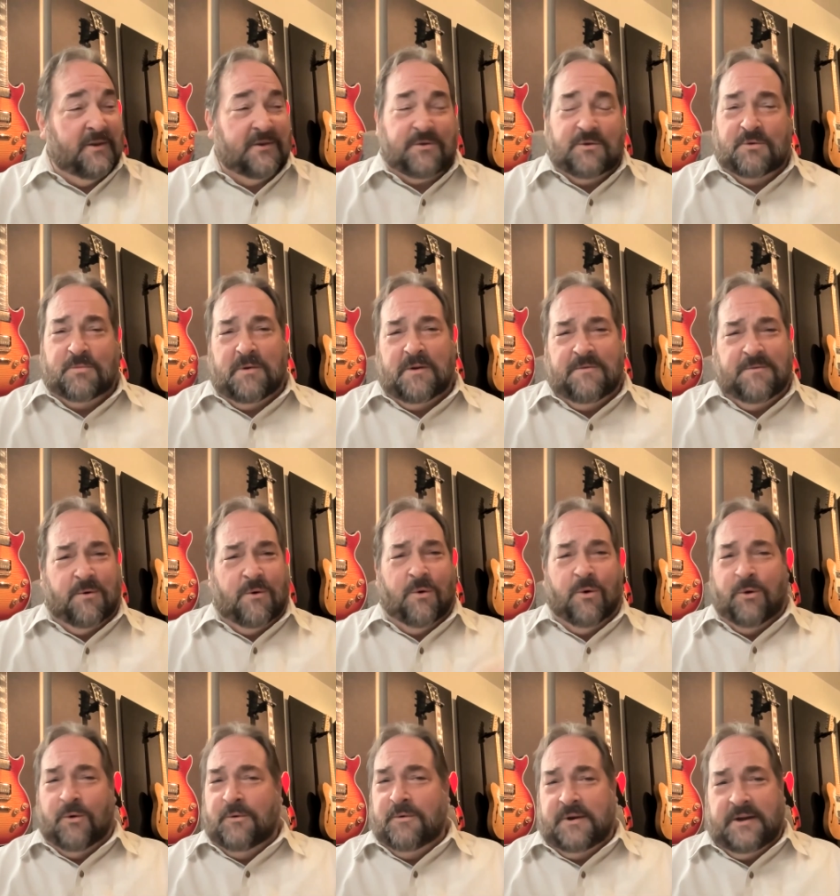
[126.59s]
This was
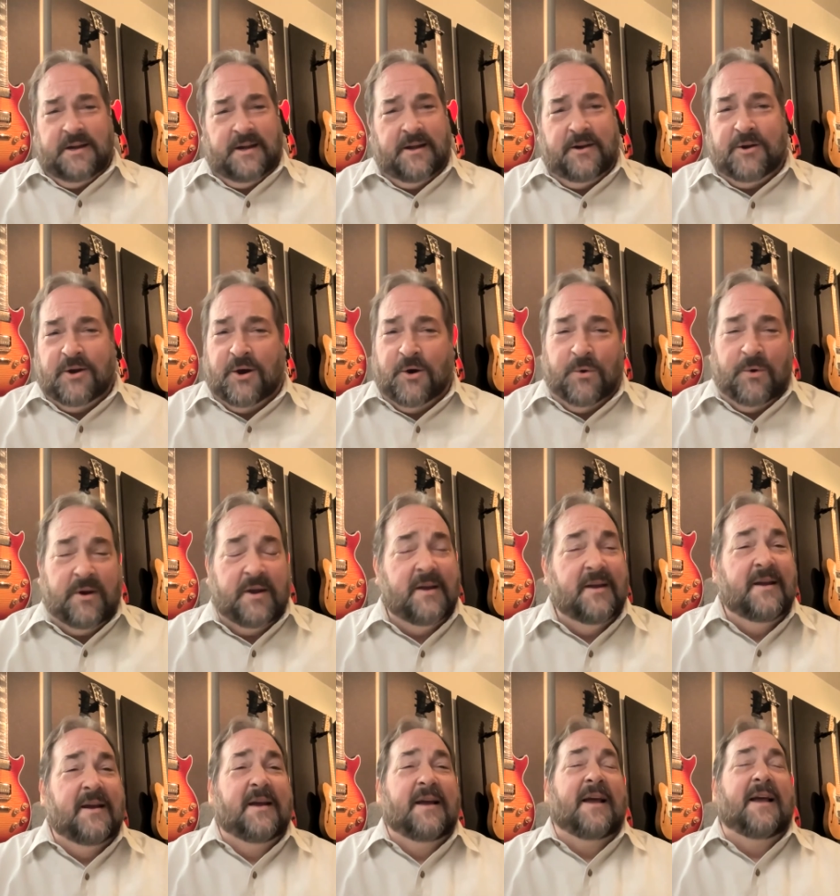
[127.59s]
before Keycode,
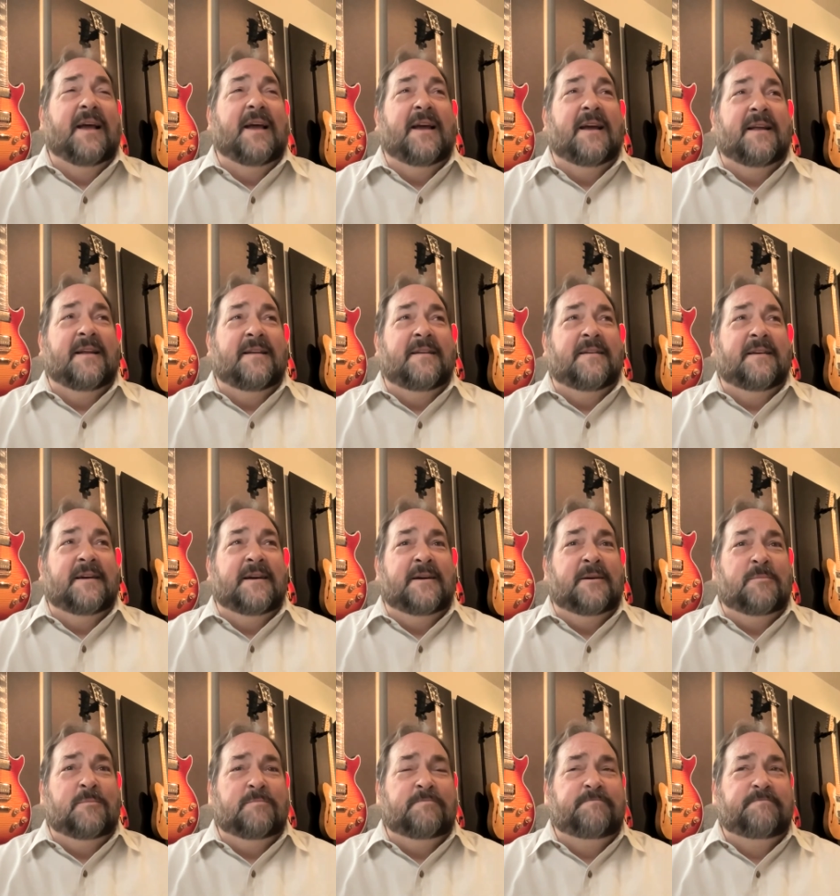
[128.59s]
and
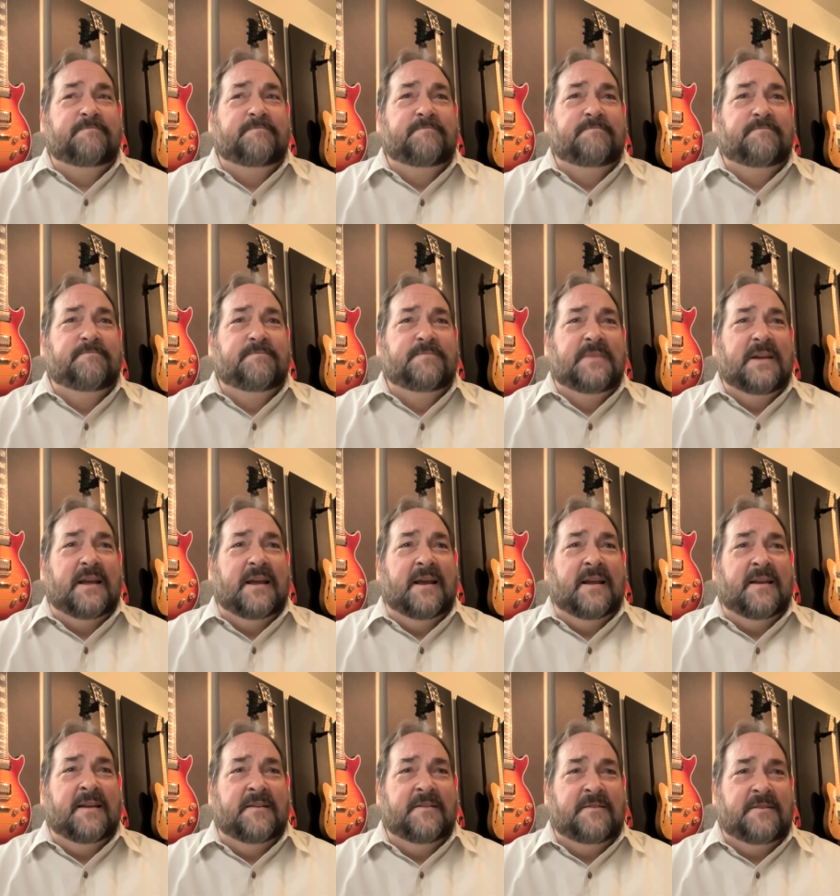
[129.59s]
um,
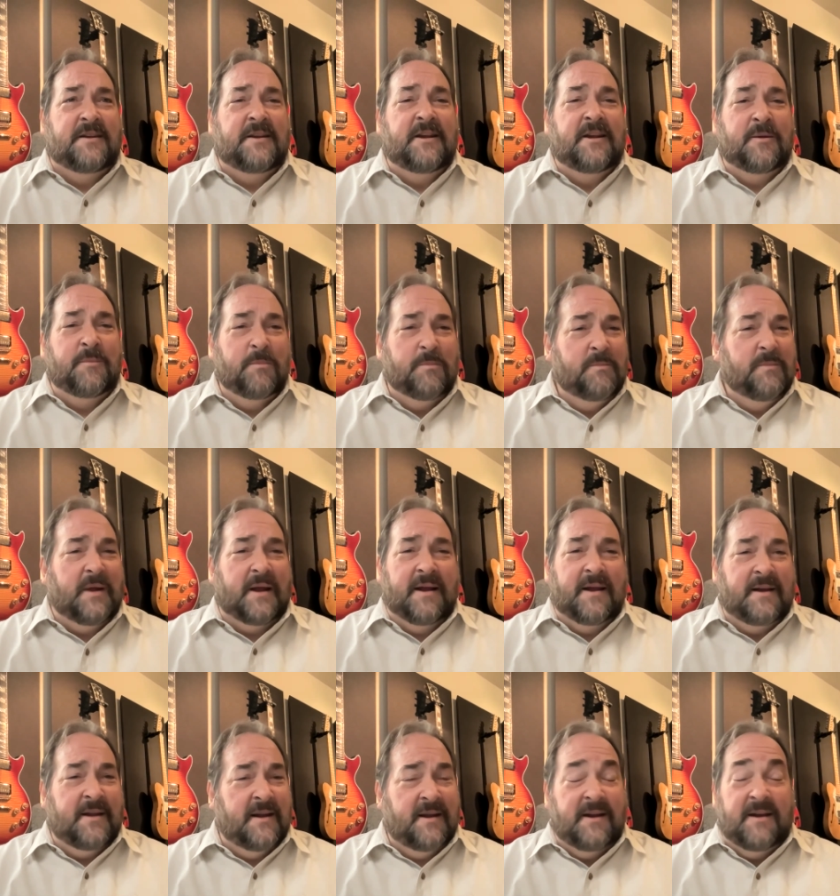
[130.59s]
and his team,
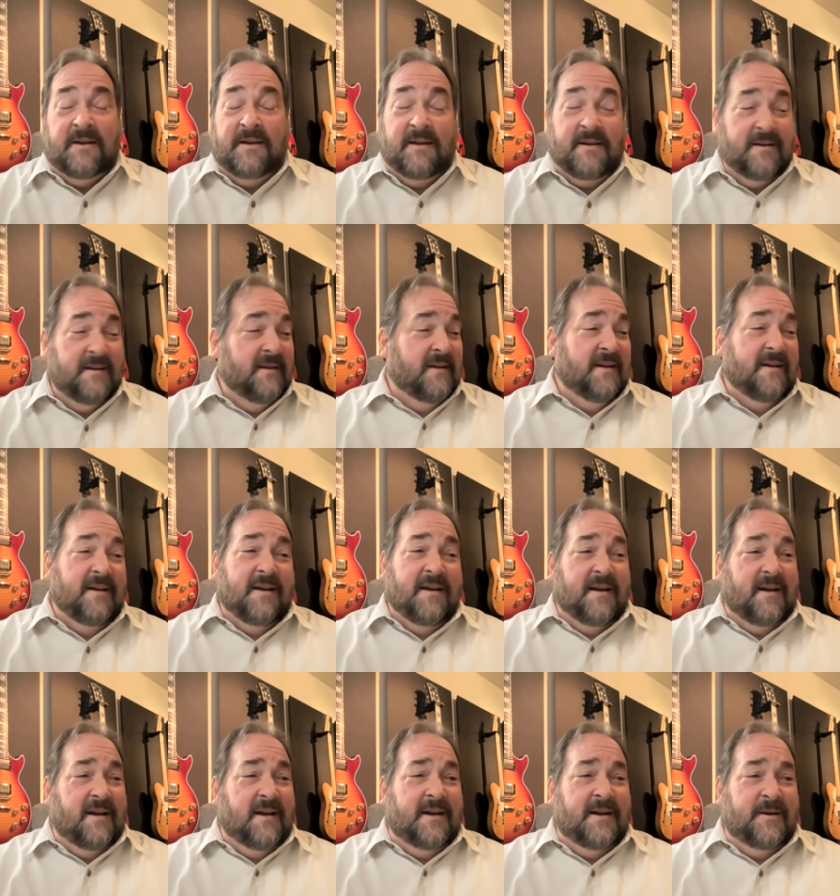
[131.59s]
and he
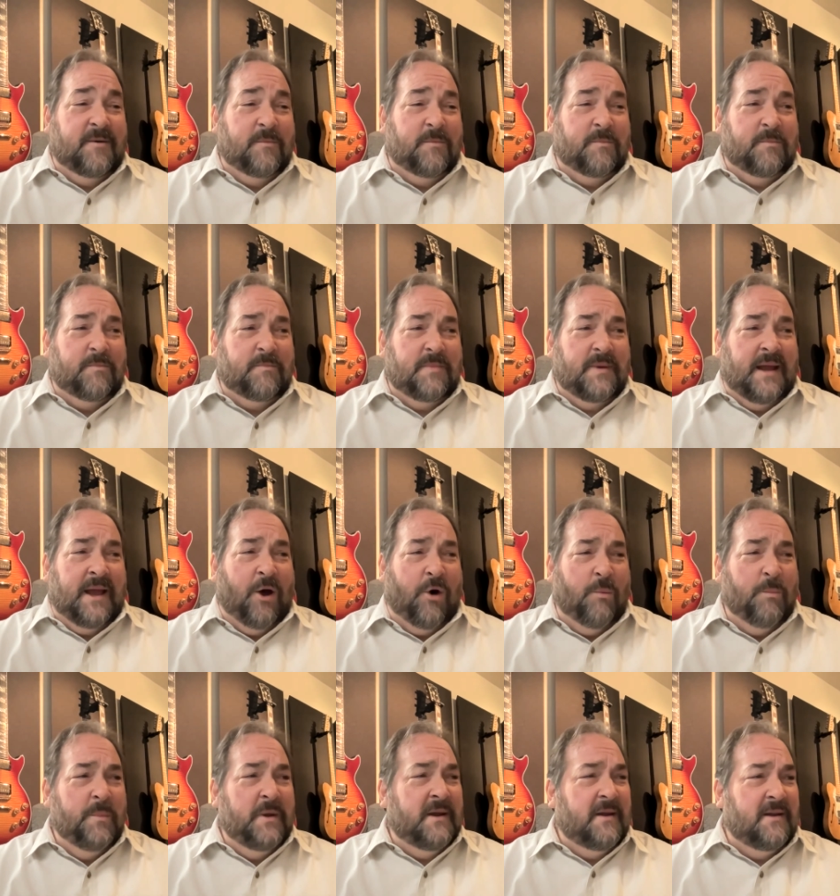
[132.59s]
um,
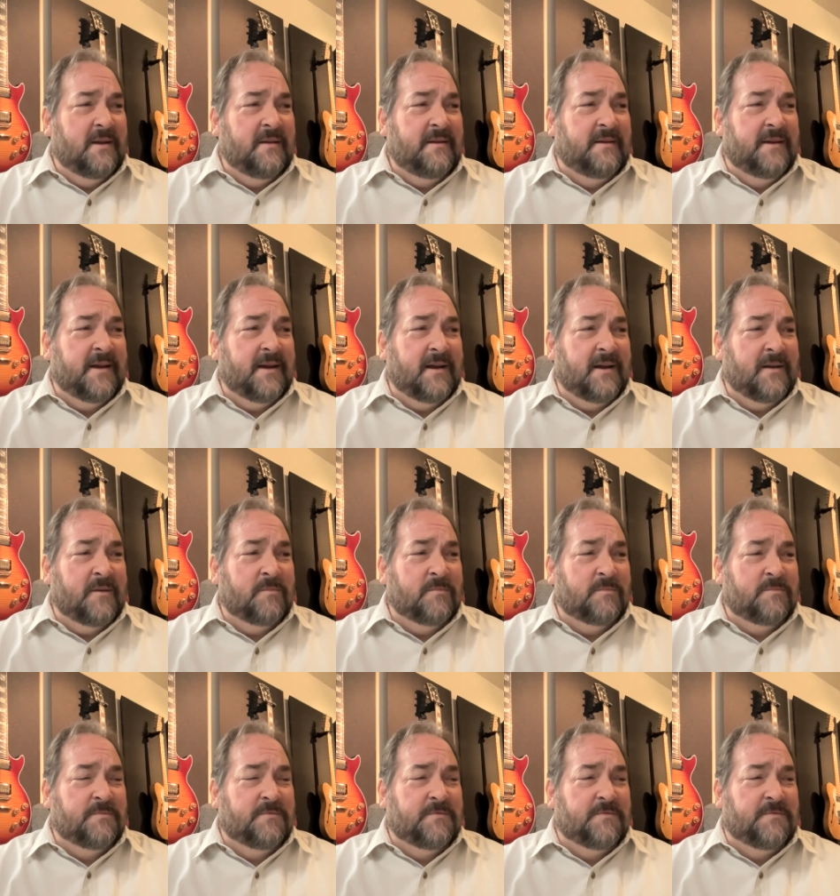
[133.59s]
helped me get a
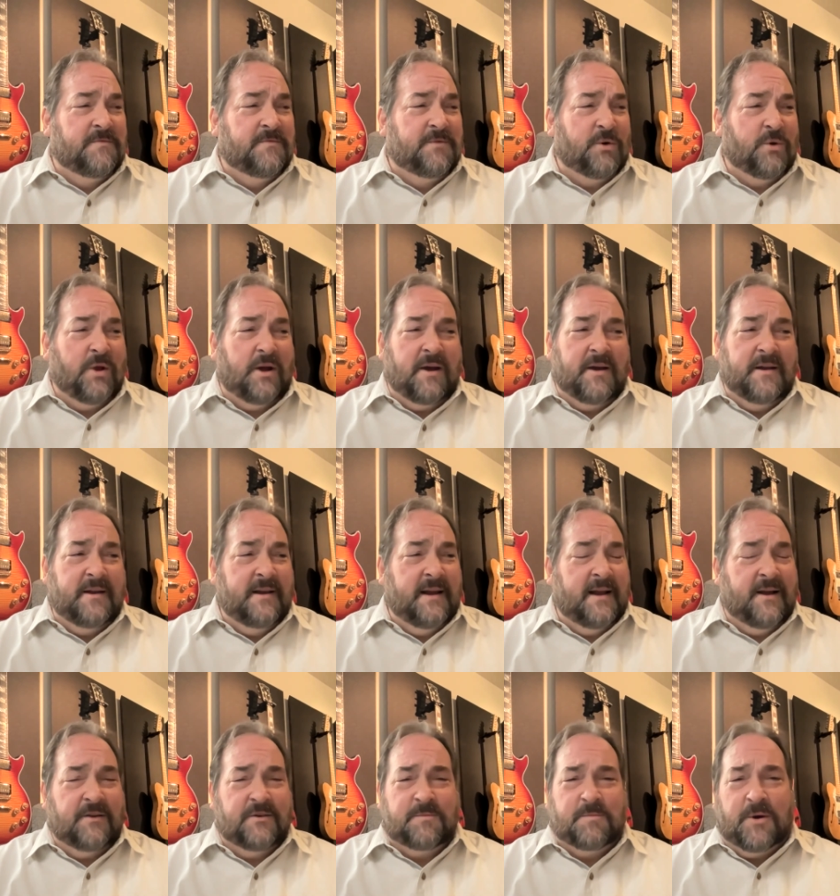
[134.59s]
full-on
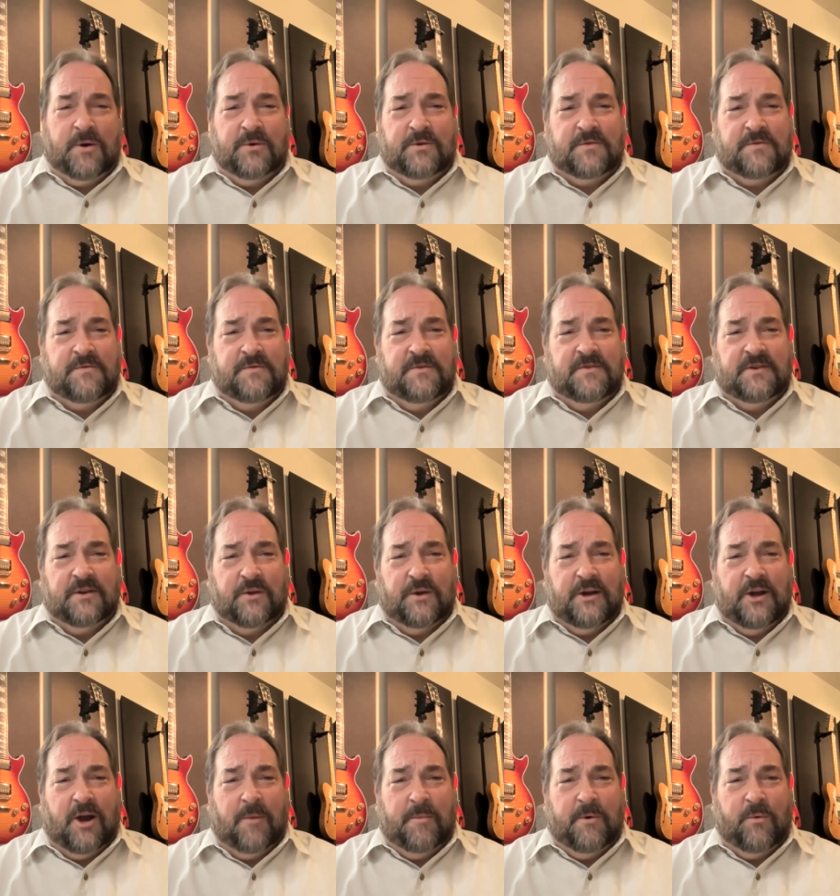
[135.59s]
in-house post
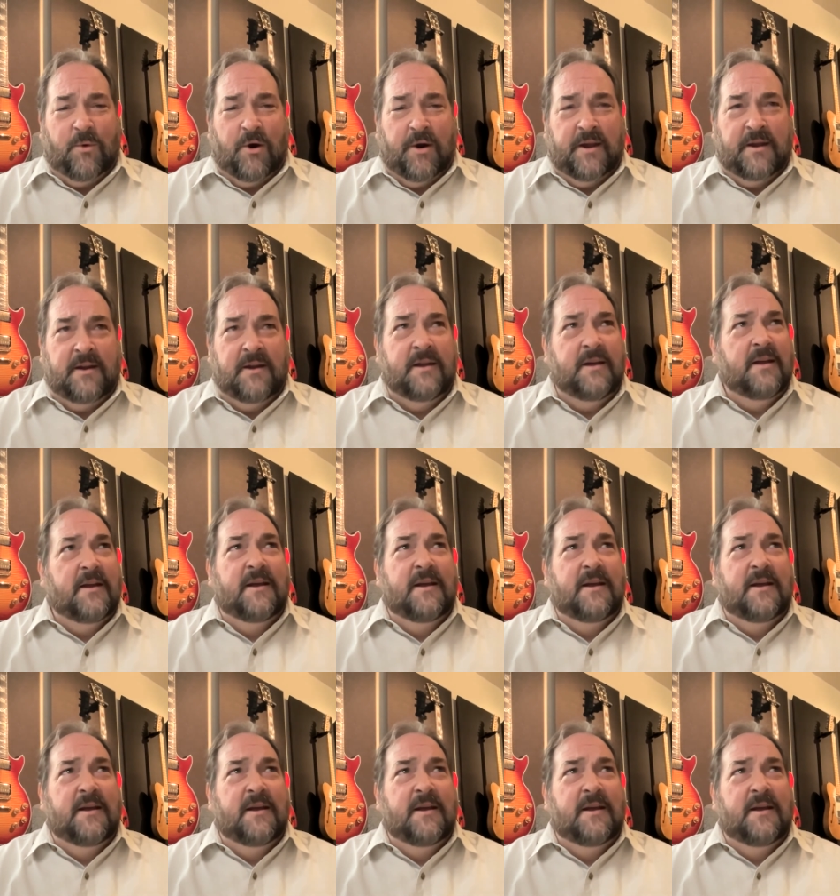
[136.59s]
facility up and running